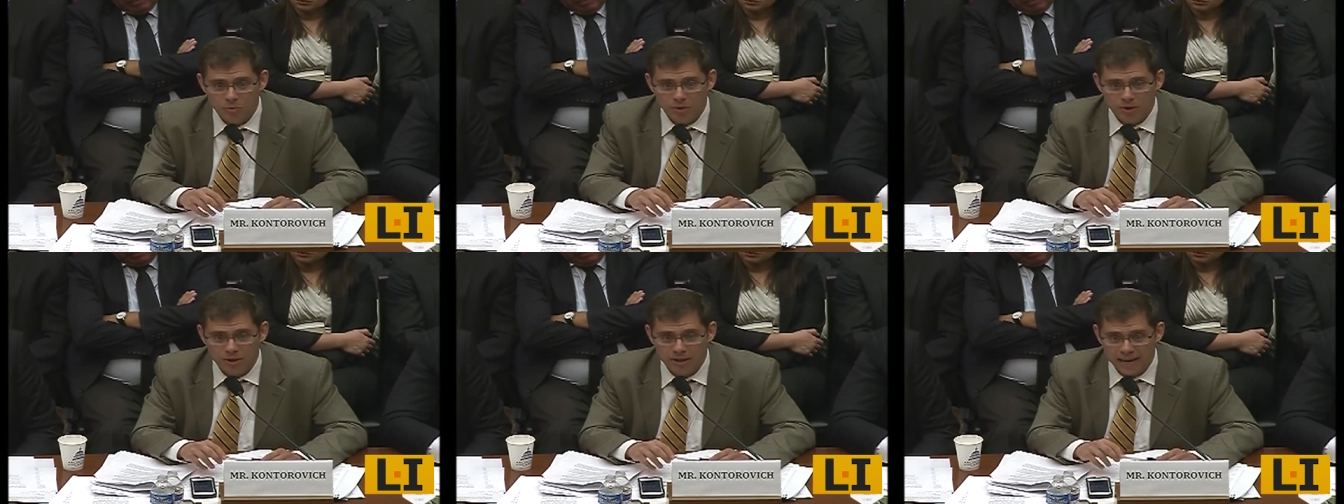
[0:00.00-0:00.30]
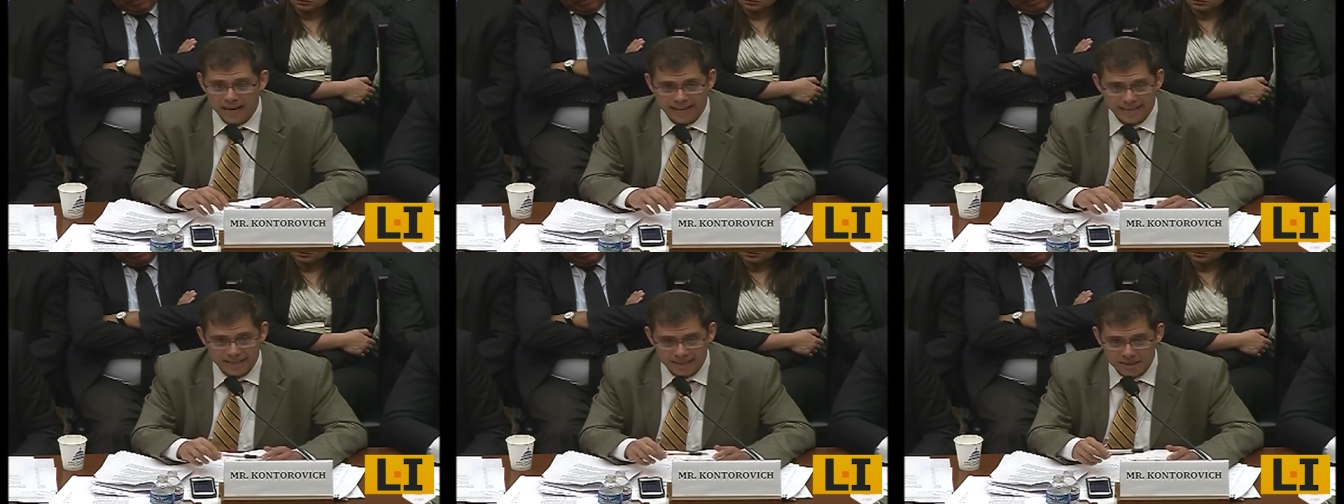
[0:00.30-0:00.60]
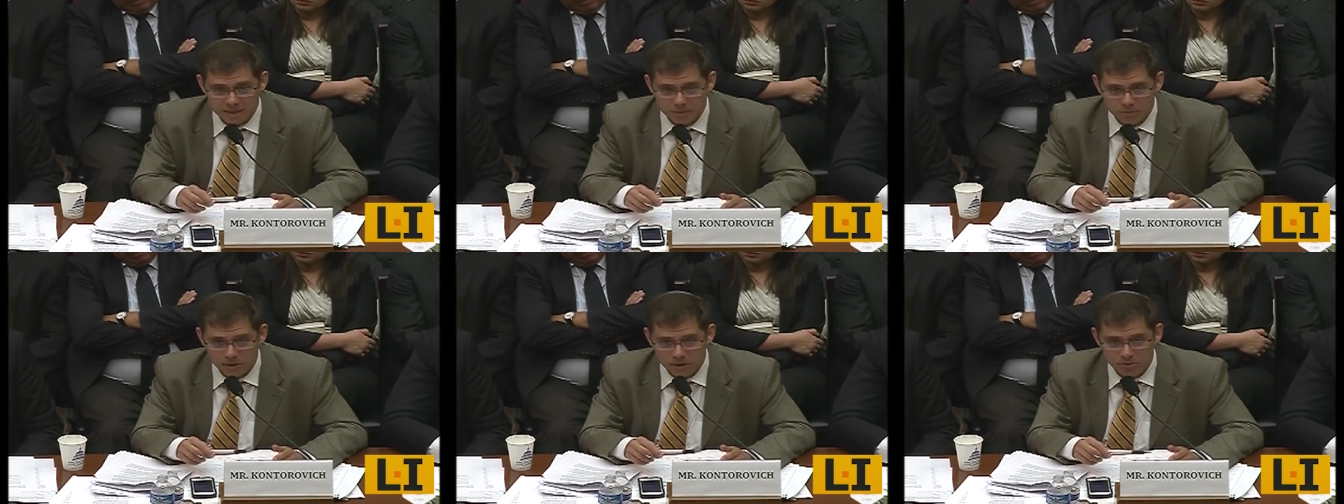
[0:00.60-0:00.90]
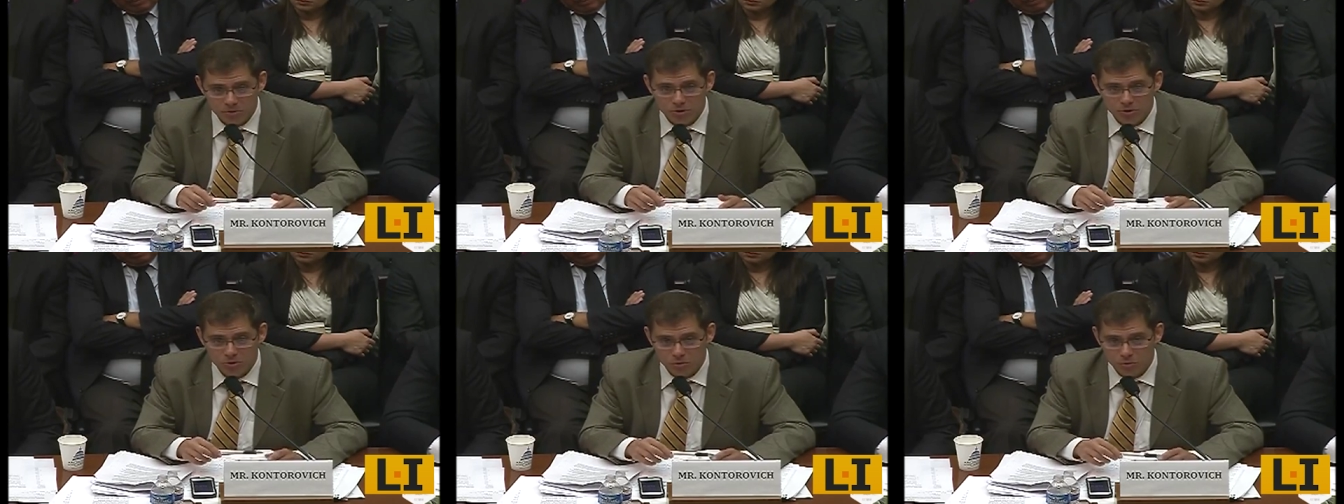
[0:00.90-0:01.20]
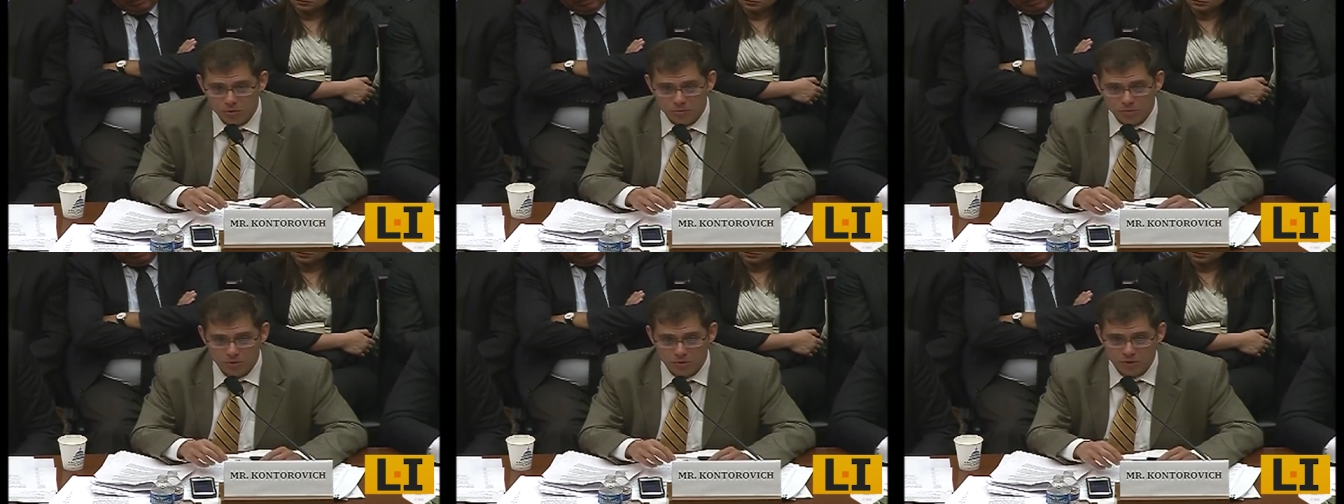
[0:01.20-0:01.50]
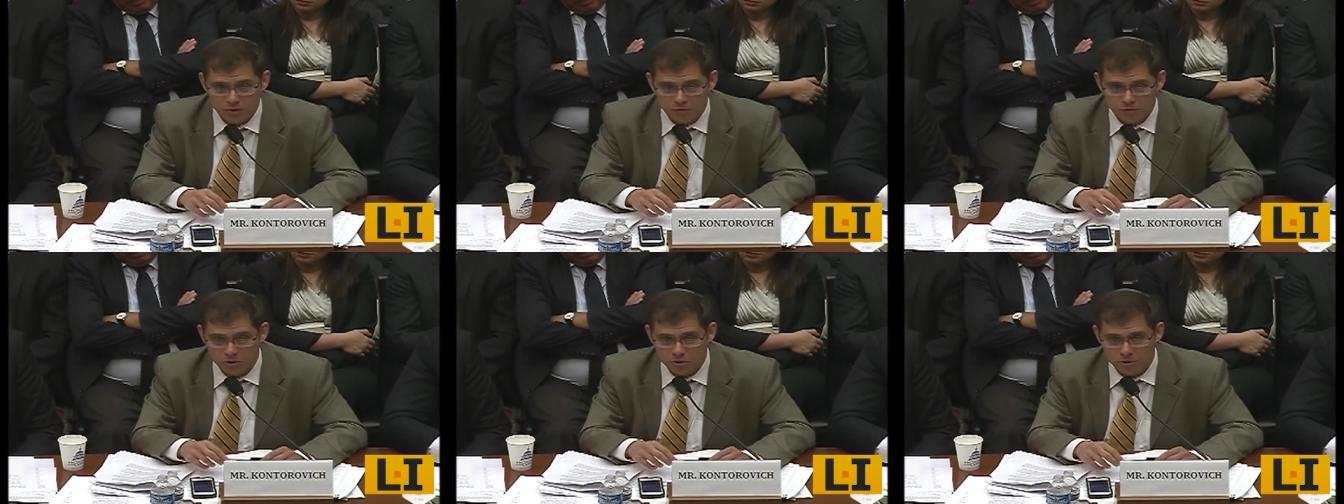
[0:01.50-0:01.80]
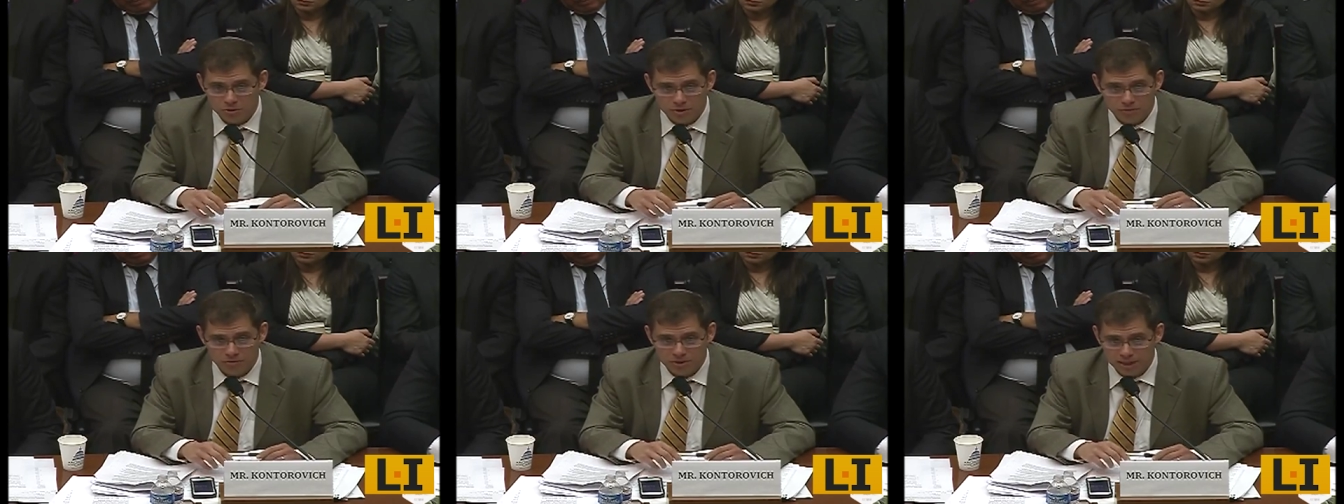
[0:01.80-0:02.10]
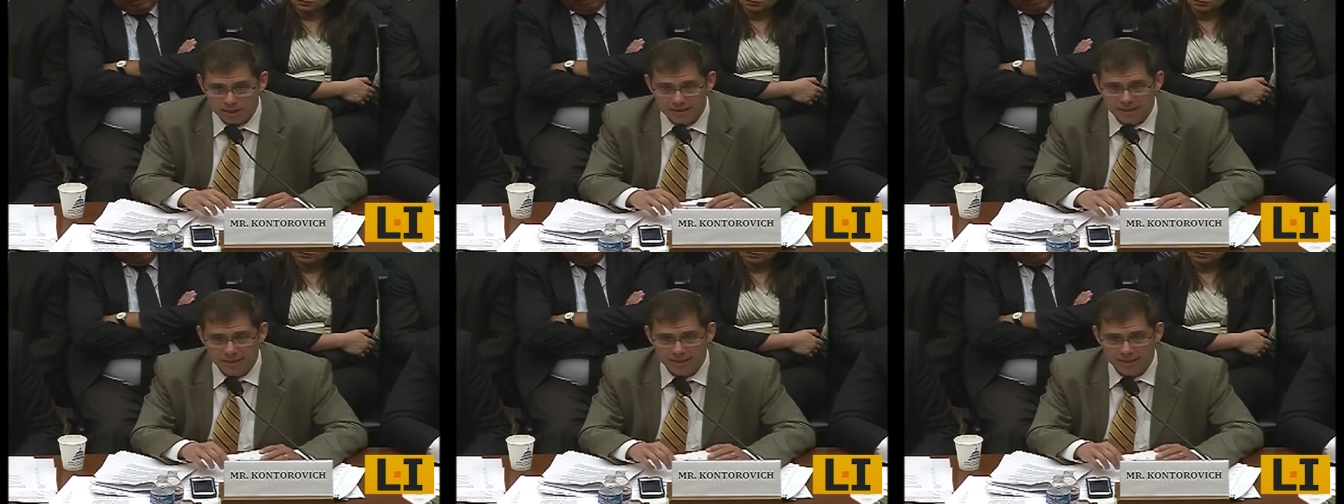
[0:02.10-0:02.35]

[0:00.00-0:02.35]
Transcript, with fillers: When asked about this, European officials have said